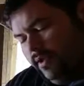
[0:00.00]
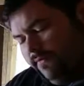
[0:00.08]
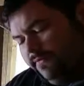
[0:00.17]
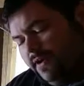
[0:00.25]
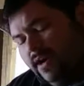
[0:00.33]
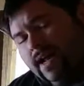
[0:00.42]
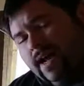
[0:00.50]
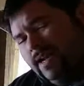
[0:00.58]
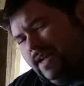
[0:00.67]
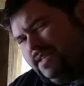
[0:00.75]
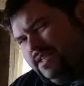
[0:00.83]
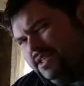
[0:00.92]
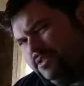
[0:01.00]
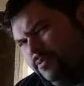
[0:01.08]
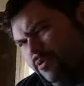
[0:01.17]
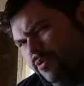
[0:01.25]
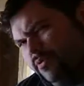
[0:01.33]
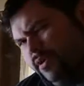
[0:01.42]
If they're not nice and
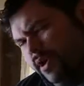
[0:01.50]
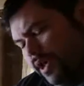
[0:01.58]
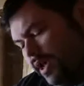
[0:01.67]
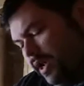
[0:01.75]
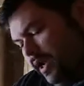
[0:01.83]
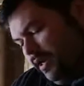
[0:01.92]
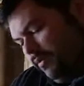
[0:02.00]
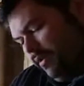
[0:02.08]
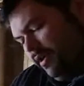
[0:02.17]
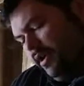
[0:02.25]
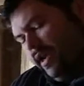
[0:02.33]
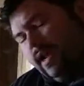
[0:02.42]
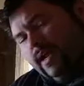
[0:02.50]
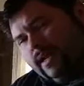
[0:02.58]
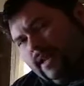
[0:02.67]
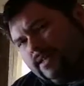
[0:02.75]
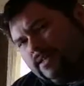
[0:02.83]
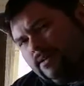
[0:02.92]
smooth, and you run your hand
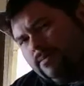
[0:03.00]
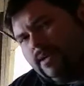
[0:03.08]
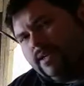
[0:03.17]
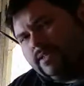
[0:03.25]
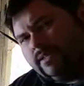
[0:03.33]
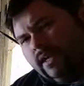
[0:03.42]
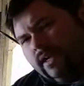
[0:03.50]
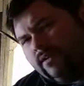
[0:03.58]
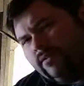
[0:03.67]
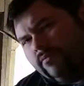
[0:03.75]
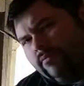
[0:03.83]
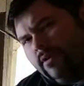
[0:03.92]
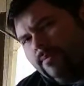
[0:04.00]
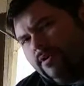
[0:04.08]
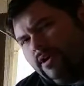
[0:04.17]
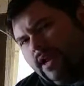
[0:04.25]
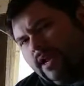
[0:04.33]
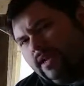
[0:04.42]
against them and it's like
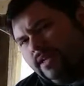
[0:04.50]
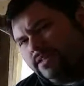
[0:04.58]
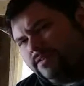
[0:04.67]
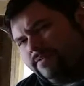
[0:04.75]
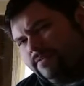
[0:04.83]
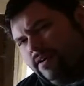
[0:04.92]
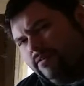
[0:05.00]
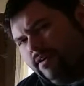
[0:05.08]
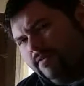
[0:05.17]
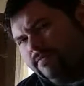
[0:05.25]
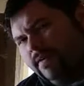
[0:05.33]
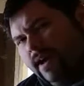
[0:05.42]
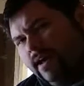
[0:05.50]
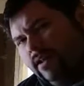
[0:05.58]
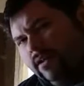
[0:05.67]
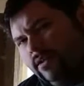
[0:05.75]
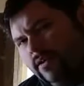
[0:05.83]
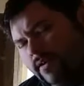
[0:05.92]
rubbing your hand against a rough
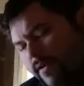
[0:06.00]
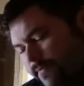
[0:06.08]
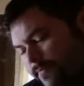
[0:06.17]
file,